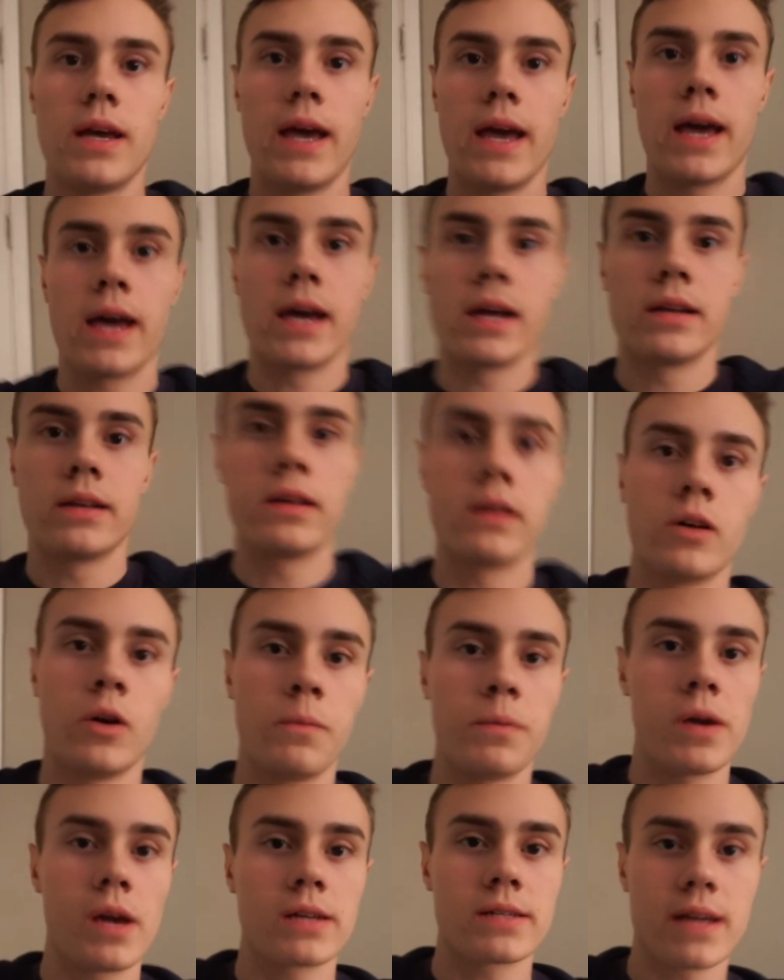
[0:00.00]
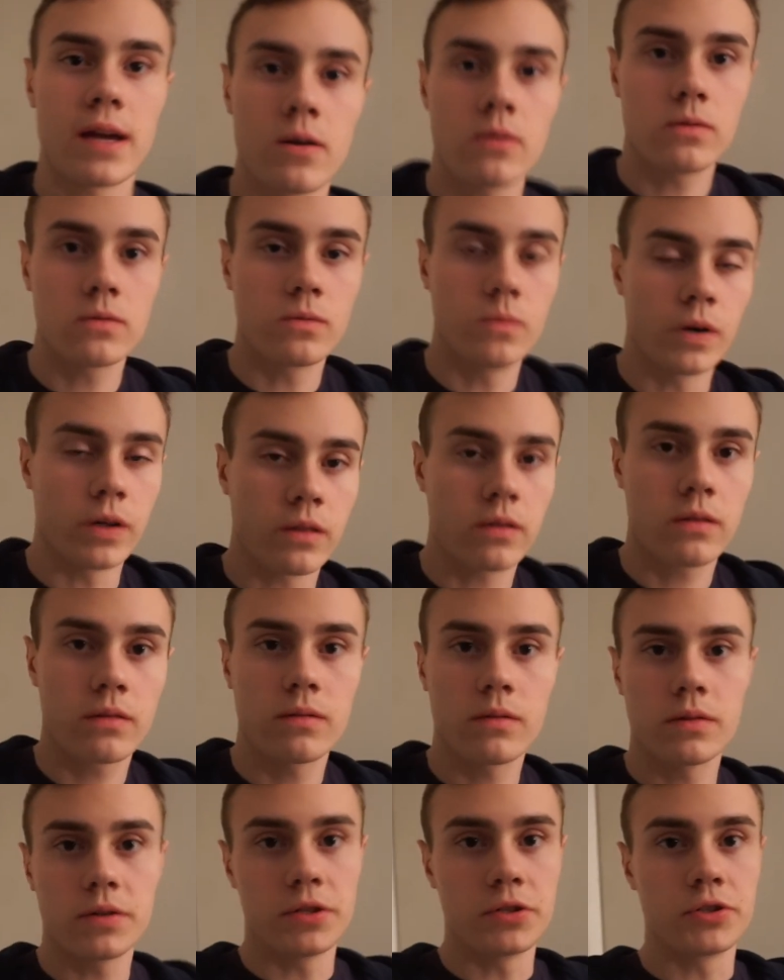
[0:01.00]
and help you guys out
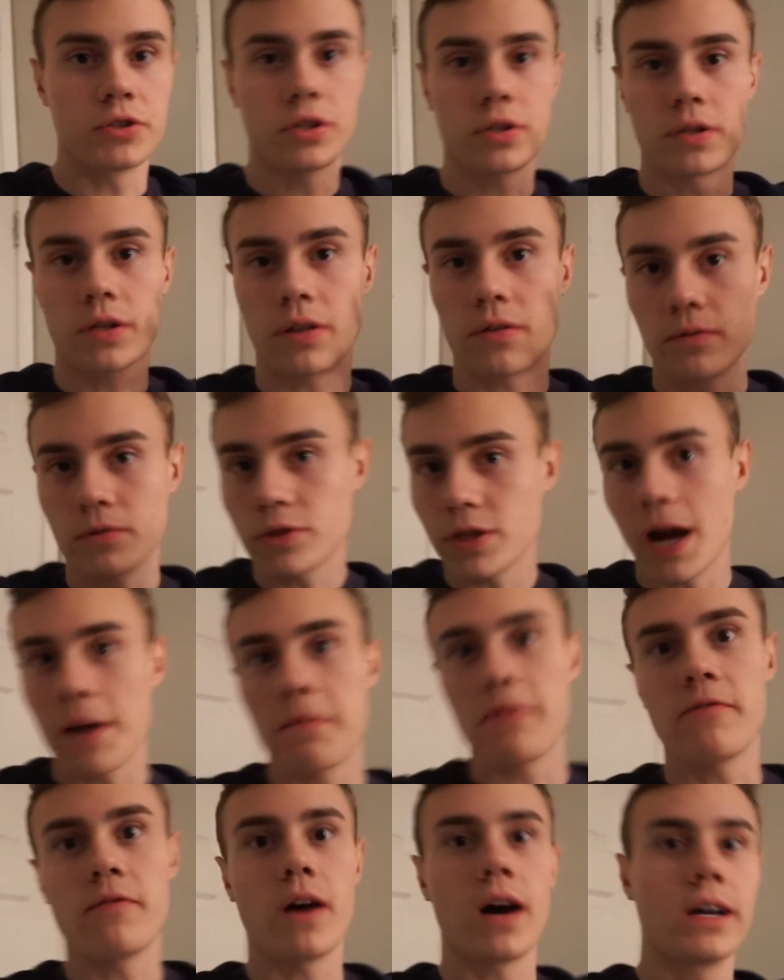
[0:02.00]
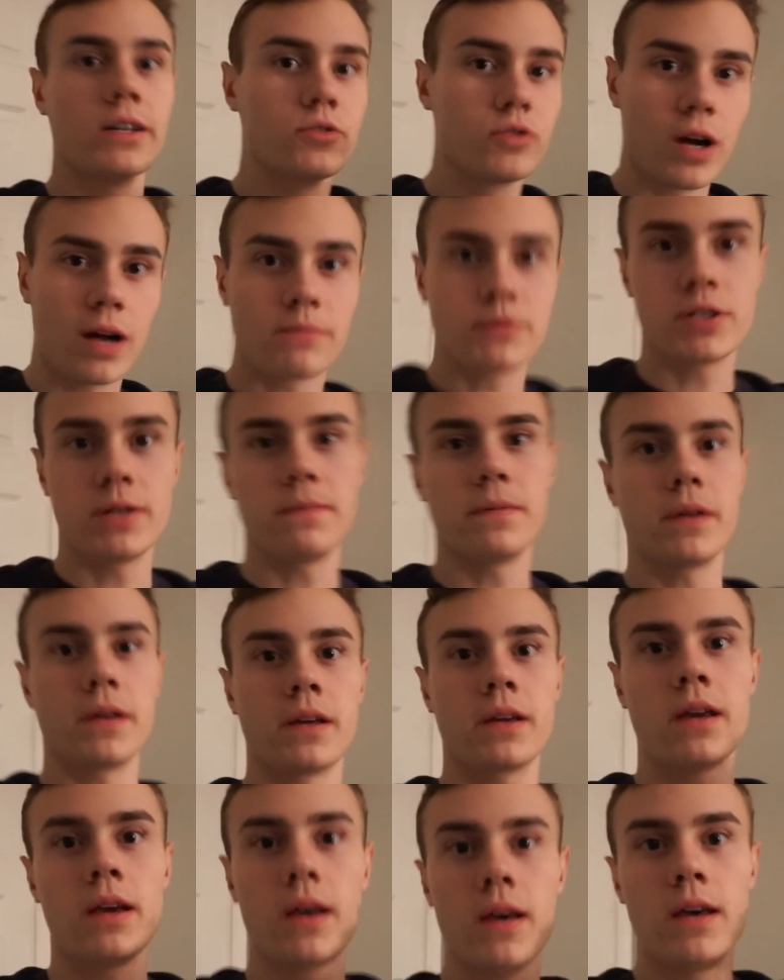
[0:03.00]
with your journey through Shopify,
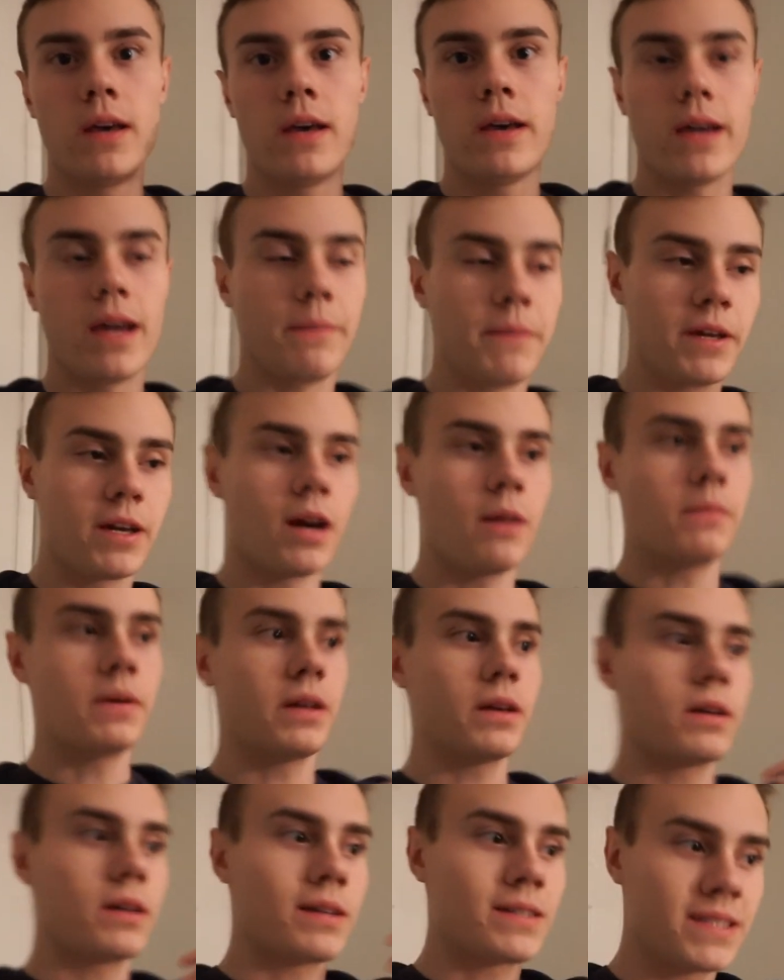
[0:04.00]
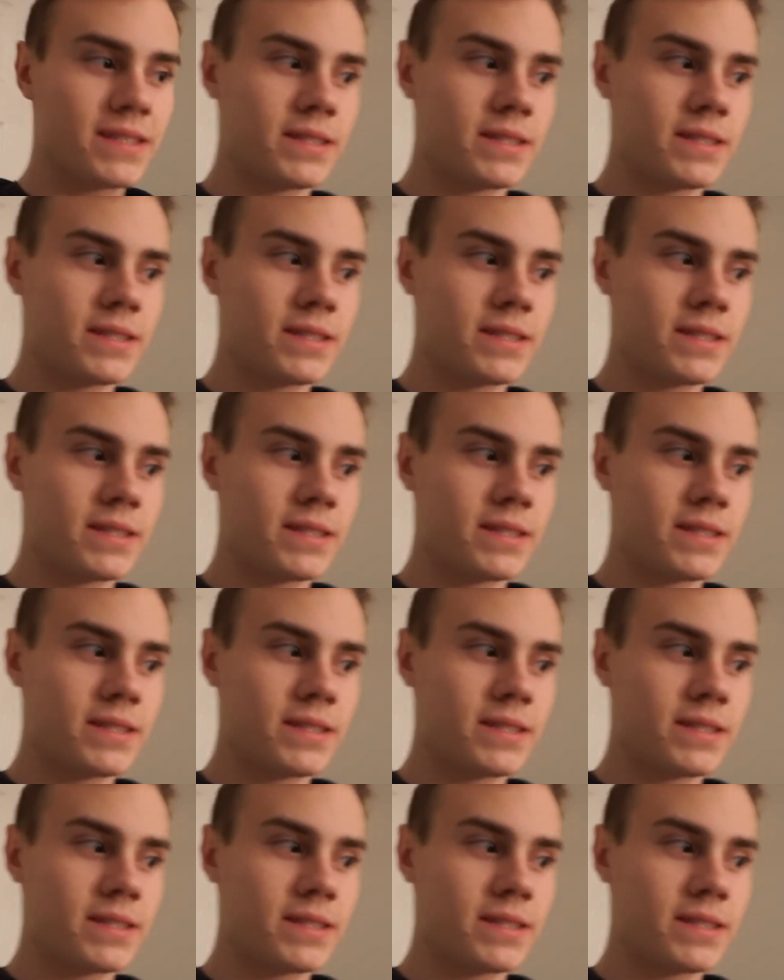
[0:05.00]
dropshipping, and becoming a,